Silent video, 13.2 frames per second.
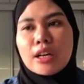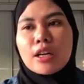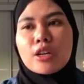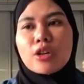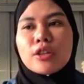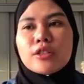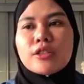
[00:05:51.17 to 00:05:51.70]

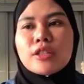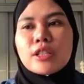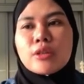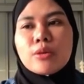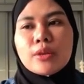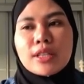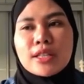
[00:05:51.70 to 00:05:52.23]

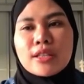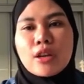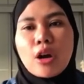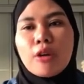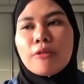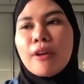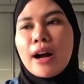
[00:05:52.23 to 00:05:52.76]
consequence
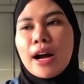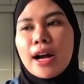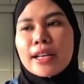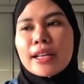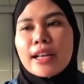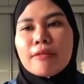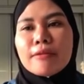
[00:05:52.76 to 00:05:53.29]
of high
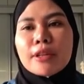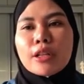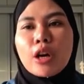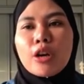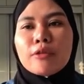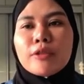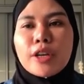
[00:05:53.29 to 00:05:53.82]
level
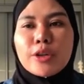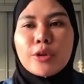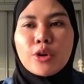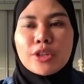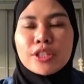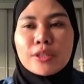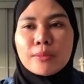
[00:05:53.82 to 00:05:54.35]
of
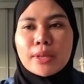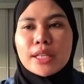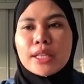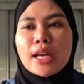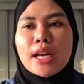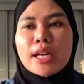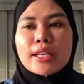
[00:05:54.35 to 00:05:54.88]
nourishment
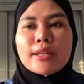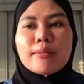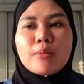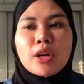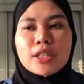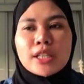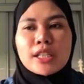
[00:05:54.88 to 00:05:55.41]
in
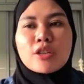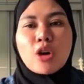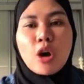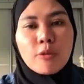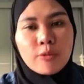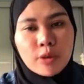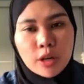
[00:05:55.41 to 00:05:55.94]
bodies
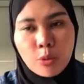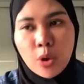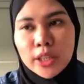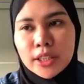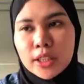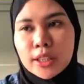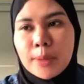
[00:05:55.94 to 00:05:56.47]
of
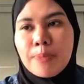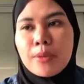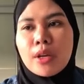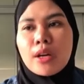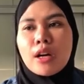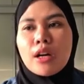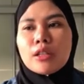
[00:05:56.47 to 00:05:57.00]
water.
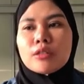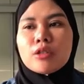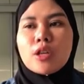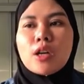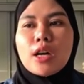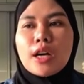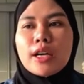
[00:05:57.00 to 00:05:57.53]

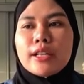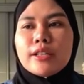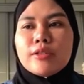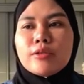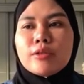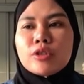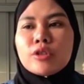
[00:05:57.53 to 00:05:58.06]
Also,
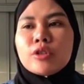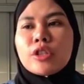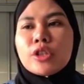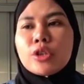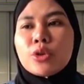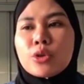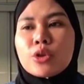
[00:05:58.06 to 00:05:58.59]

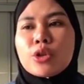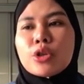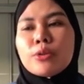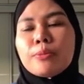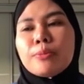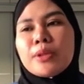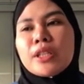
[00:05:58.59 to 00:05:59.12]

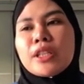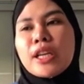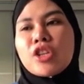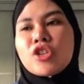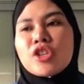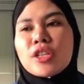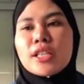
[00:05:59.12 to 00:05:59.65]

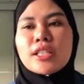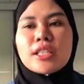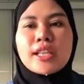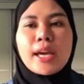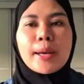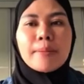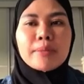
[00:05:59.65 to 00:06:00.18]
eutrophication
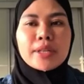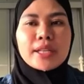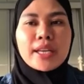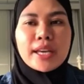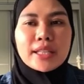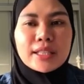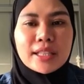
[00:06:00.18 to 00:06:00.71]
can be
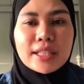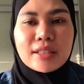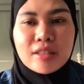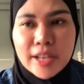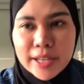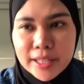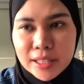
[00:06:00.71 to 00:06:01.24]
an
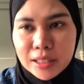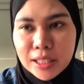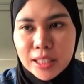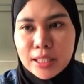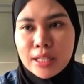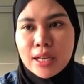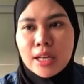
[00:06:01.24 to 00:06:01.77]

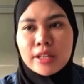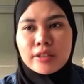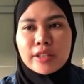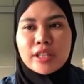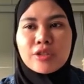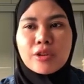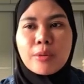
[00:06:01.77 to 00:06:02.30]
entirely
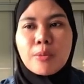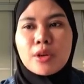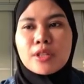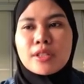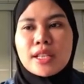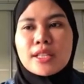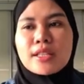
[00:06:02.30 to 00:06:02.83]
natural
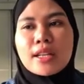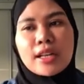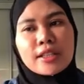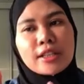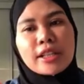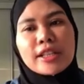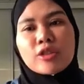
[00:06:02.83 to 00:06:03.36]
process.
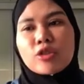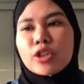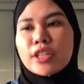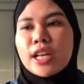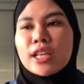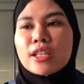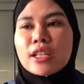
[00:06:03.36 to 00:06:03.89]
The
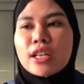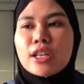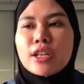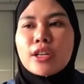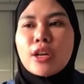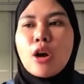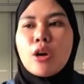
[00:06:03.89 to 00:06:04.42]

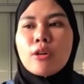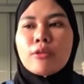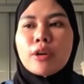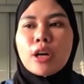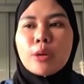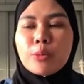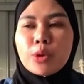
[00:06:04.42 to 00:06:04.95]
introduction of
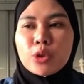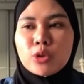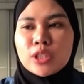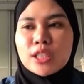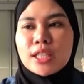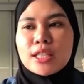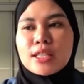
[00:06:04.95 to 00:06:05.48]

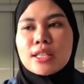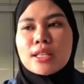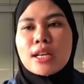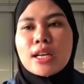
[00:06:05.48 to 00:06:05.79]
pollutants